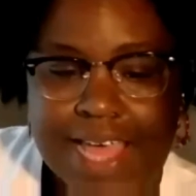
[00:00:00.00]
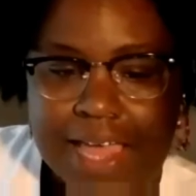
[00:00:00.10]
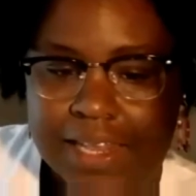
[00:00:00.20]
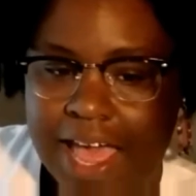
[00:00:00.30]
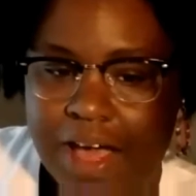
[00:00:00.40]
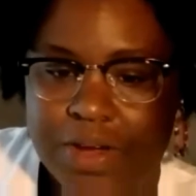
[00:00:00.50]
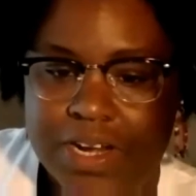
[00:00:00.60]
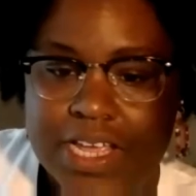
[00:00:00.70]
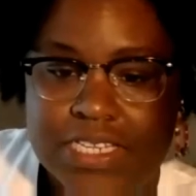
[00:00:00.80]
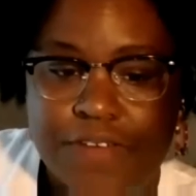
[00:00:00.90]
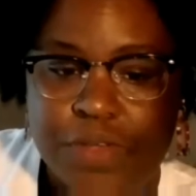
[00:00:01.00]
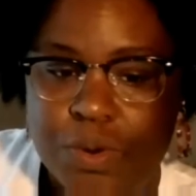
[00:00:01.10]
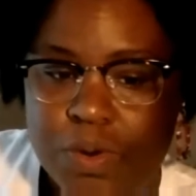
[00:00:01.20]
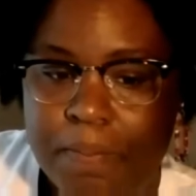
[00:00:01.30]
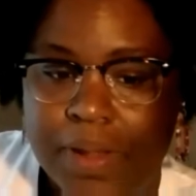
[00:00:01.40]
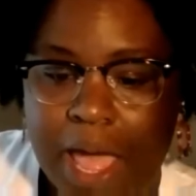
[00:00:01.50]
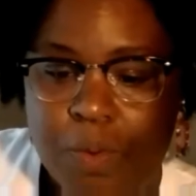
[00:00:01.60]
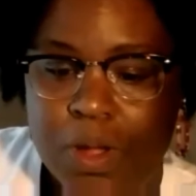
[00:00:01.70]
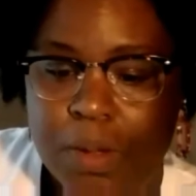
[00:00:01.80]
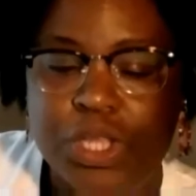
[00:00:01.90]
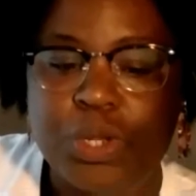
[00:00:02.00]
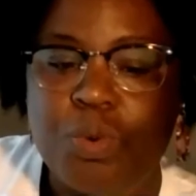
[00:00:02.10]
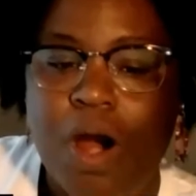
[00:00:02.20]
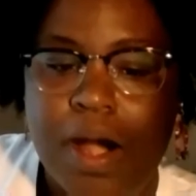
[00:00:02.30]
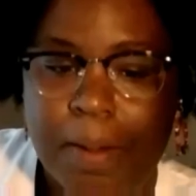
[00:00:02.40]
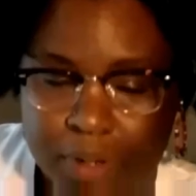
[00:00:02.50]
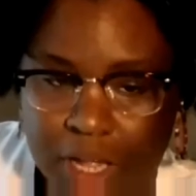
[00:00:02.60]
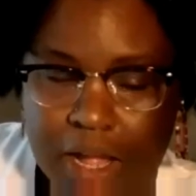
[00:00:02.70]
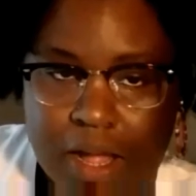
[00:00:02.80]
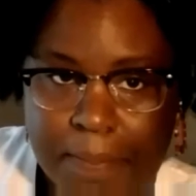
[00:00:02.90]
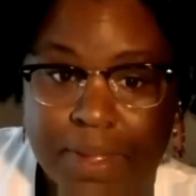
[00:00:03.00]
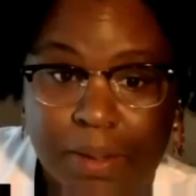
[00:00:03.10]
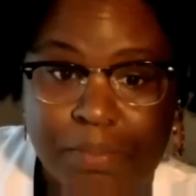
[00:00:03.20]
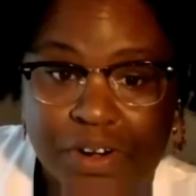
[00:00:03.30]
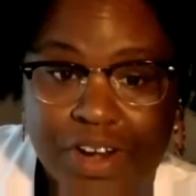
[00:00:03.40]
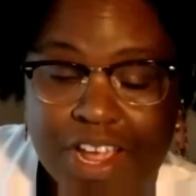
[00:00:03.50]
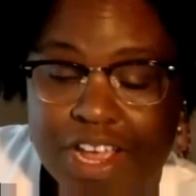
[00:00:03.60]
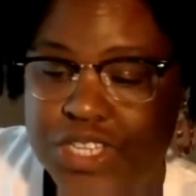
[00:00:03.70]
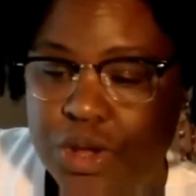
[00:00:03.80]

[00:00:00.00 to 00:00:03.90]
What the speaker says: exactly how it is. If you're a Black woman, you are a member.